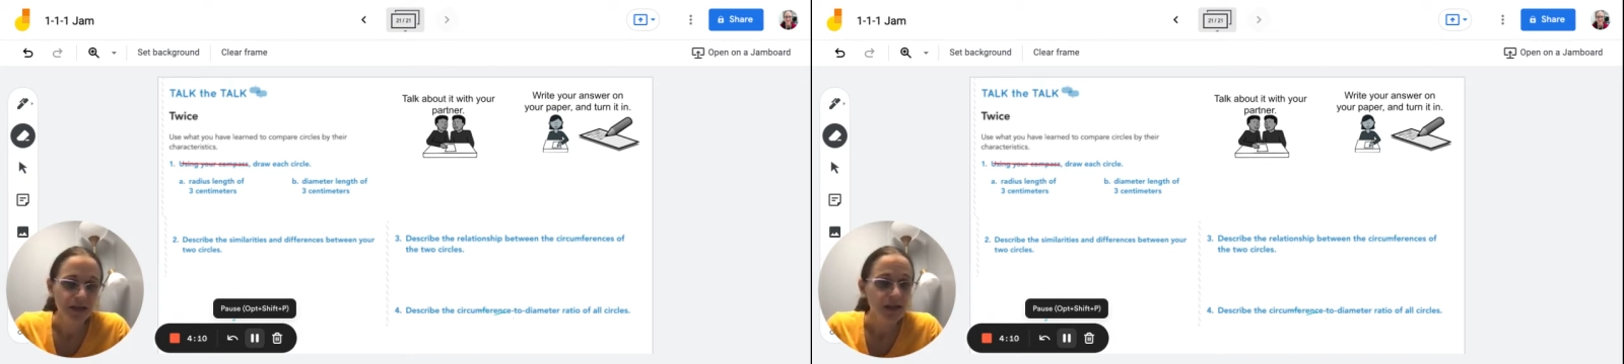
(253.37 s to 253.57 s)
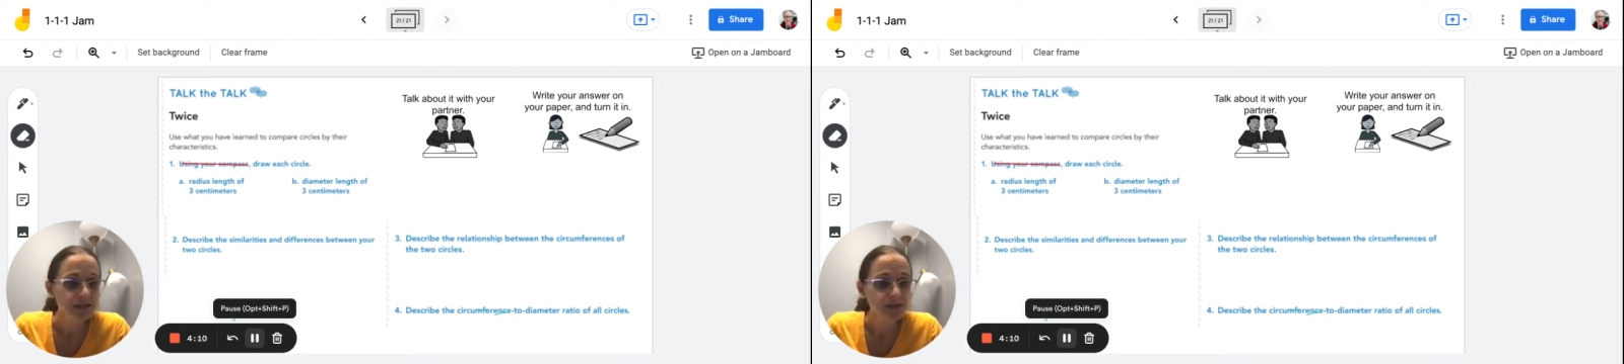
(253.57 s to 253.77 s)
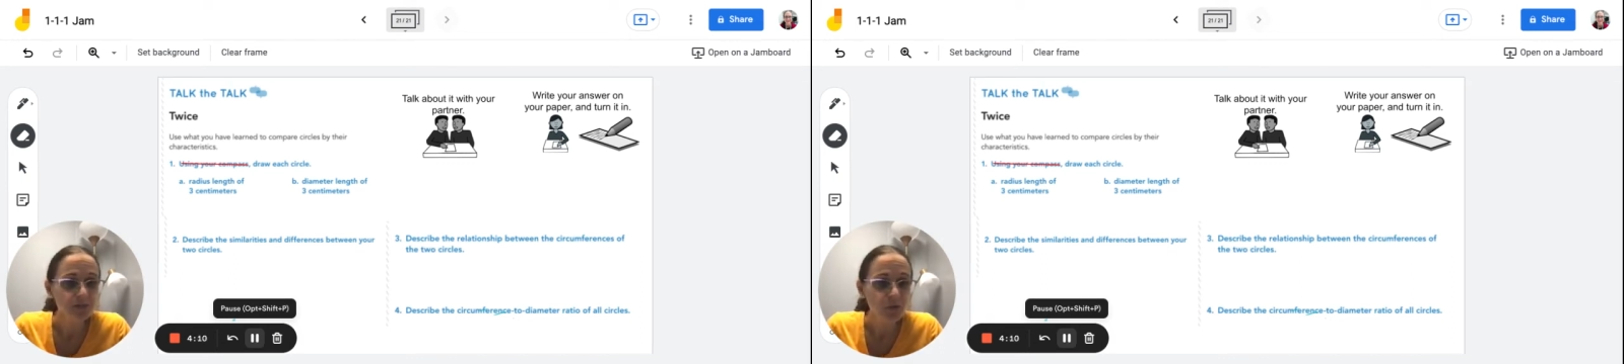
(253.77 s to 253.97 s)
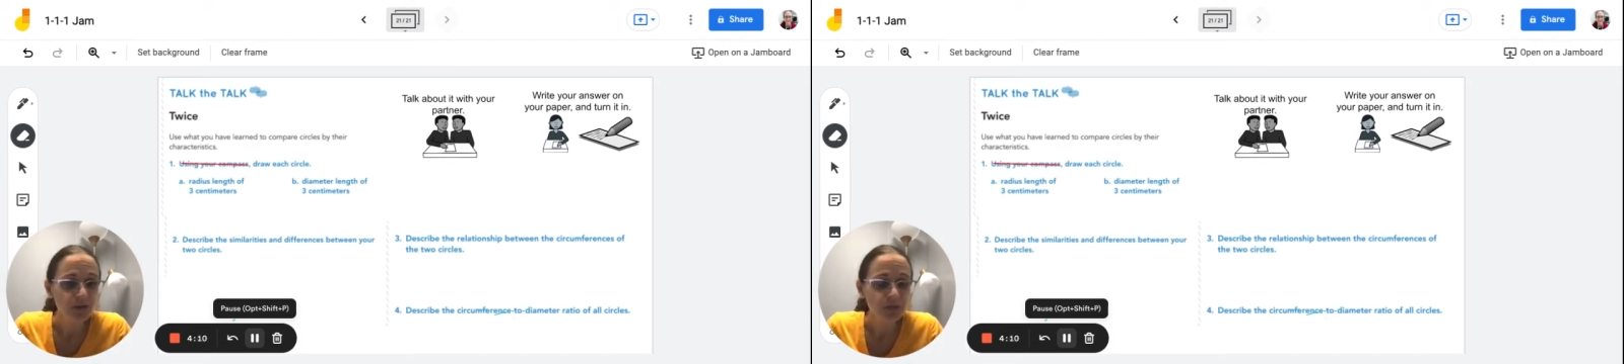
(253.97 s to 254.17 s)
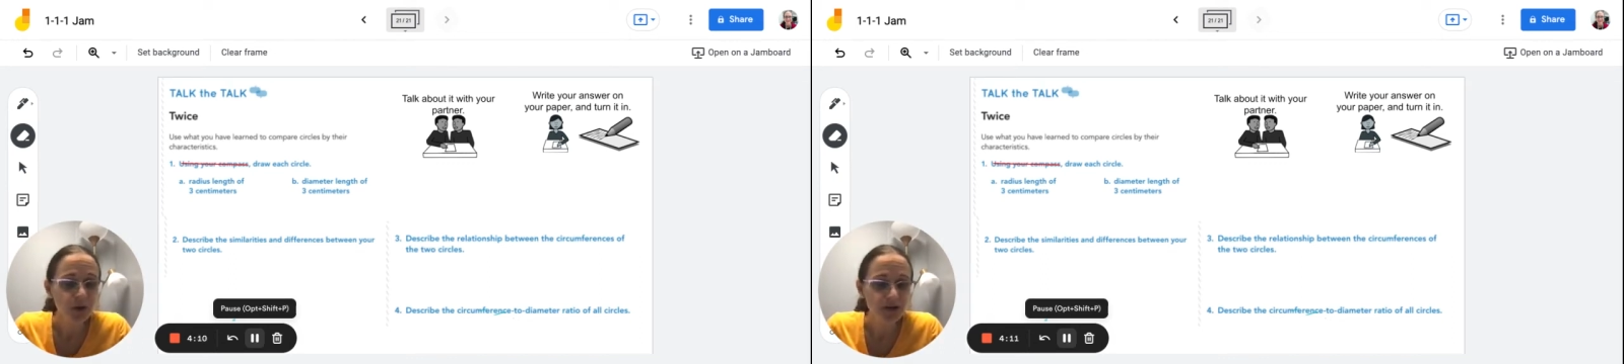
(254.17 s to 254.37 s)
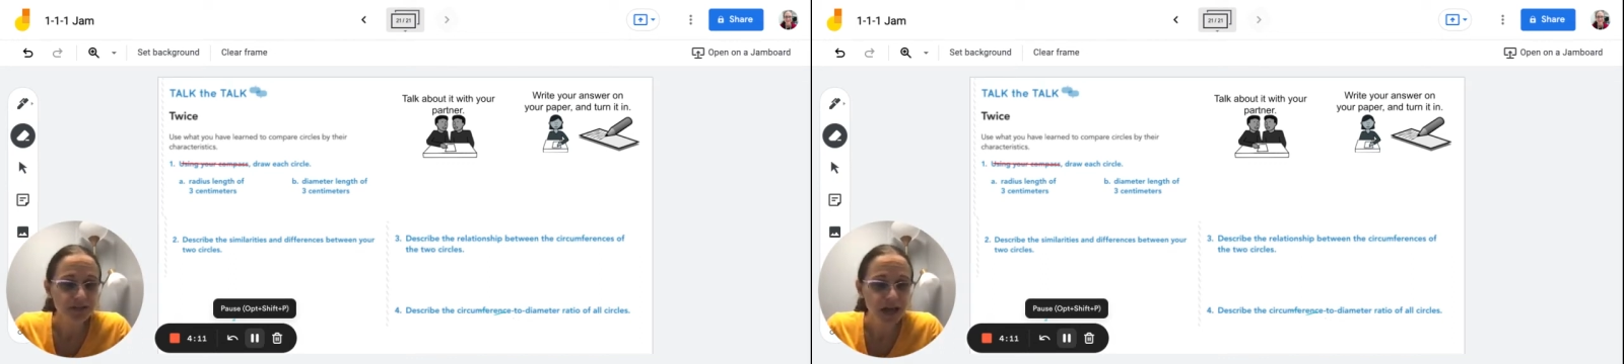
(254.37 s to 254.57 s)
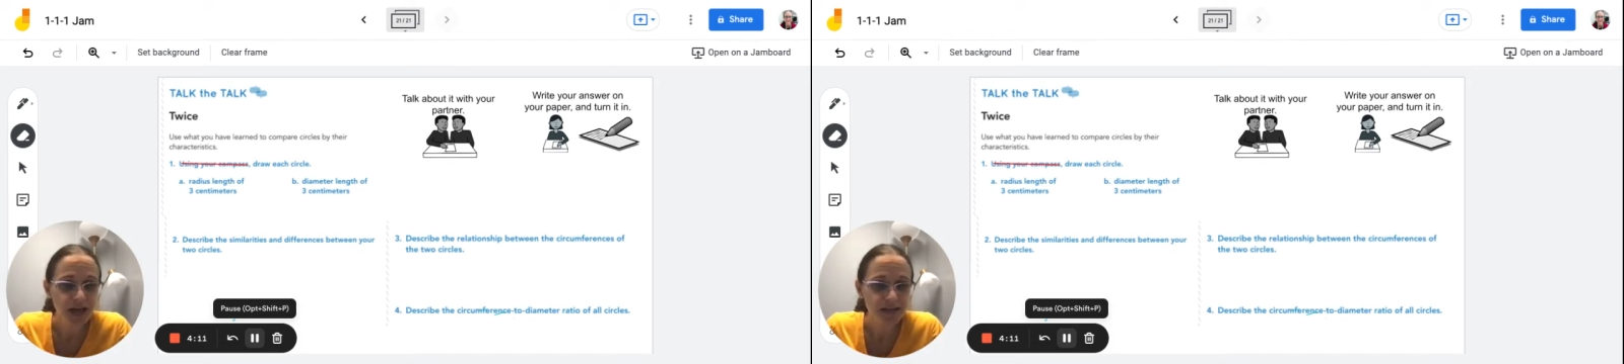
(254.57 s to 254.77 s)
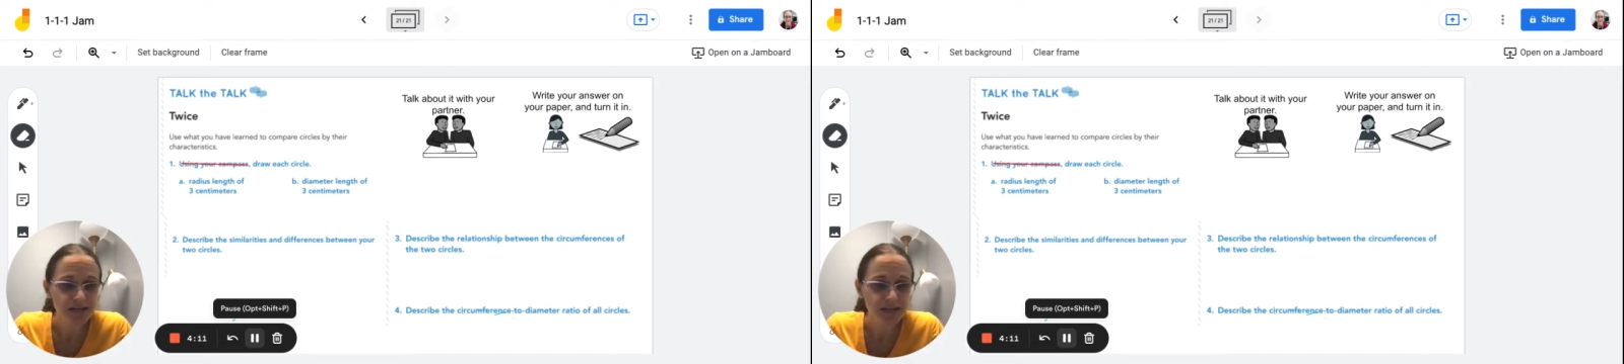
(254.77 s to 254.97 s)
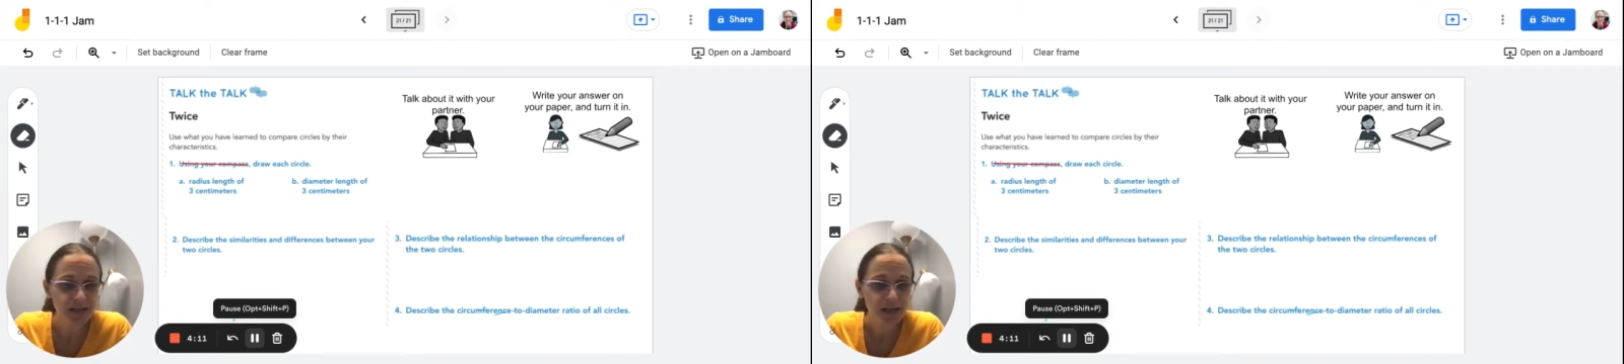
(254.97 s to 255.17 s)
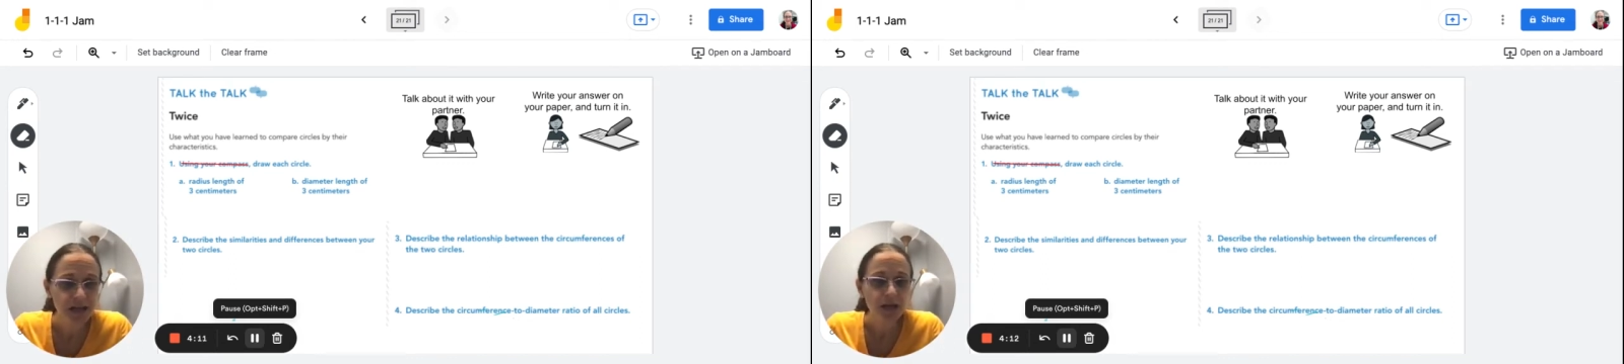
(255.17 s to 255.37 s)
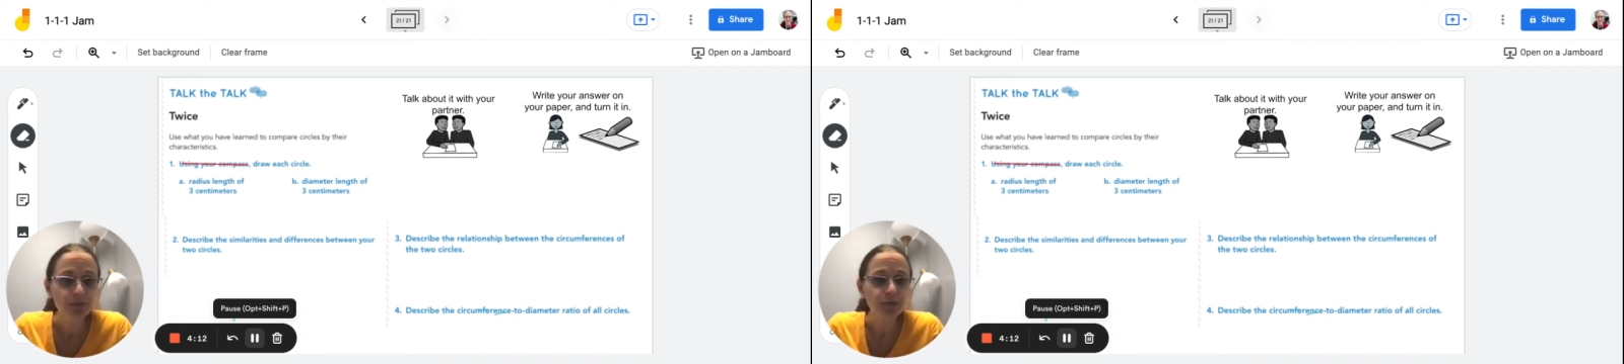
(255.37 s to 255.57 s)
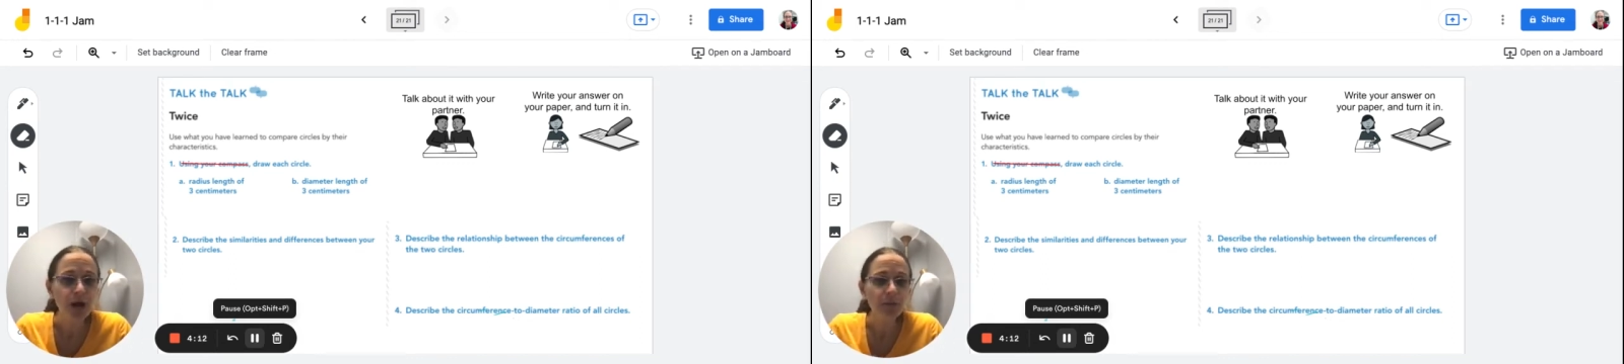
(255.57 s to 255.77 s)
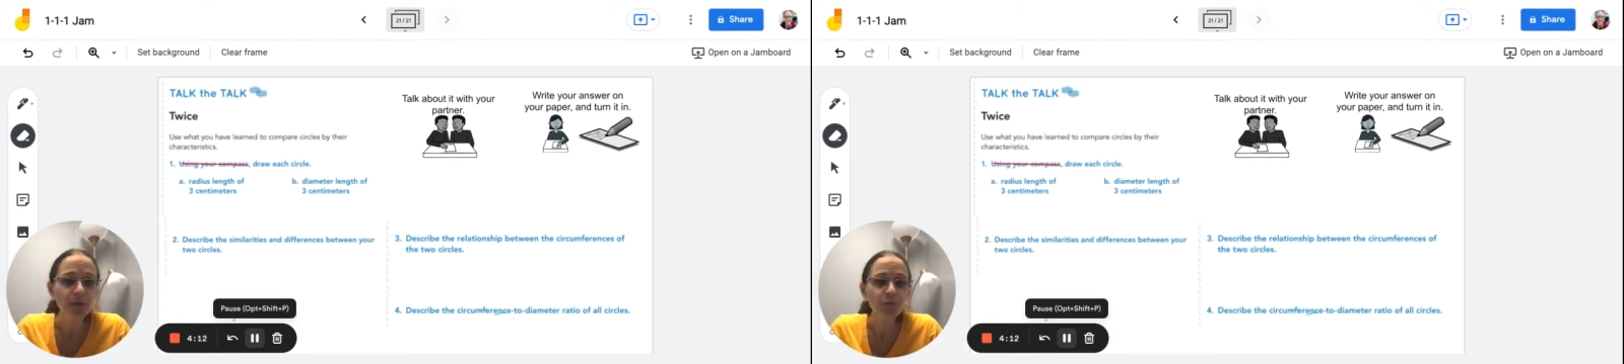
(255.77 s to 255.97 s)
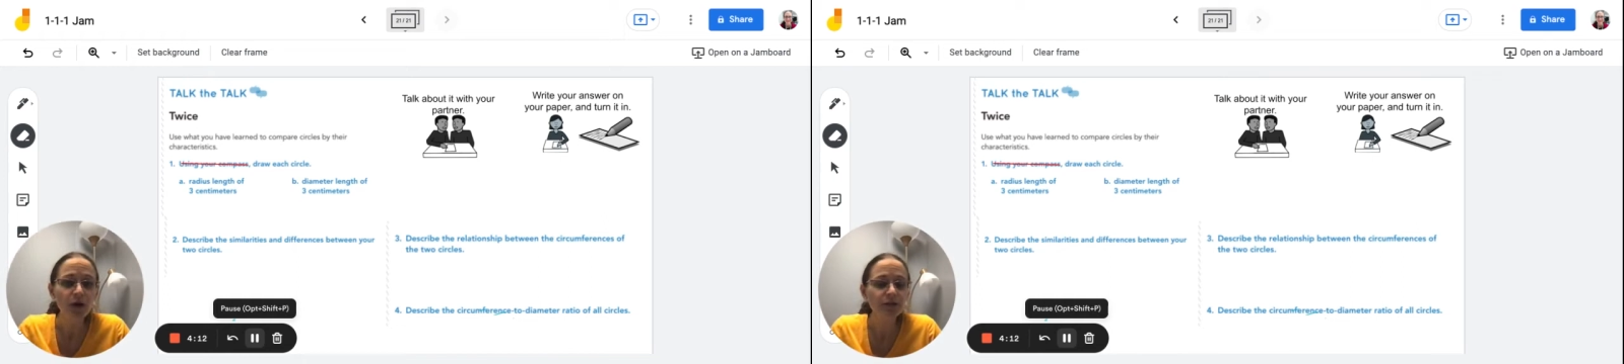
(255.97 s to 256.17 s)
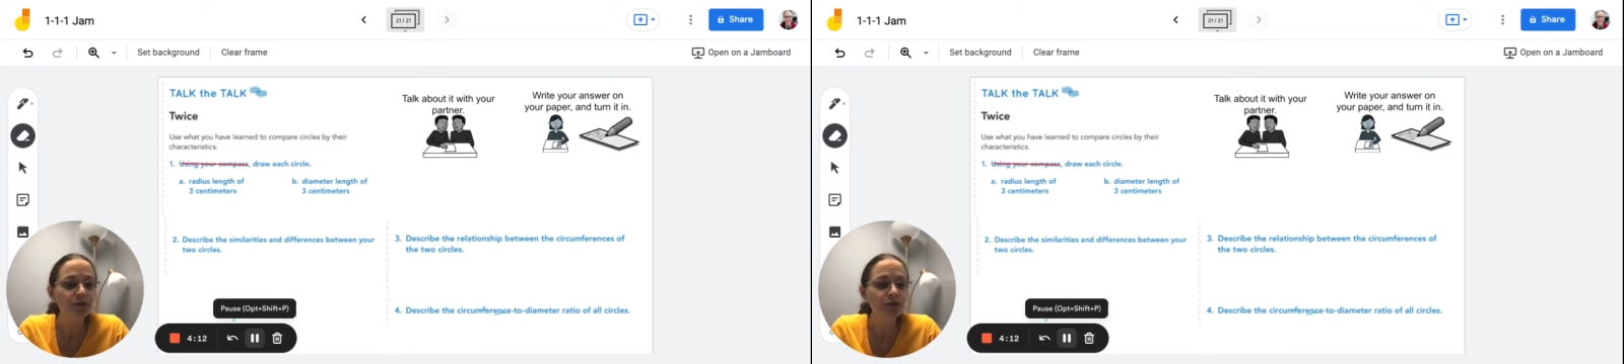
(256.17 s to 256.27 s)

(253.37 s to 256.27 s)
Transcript: It's a multi-part task. In problem 1,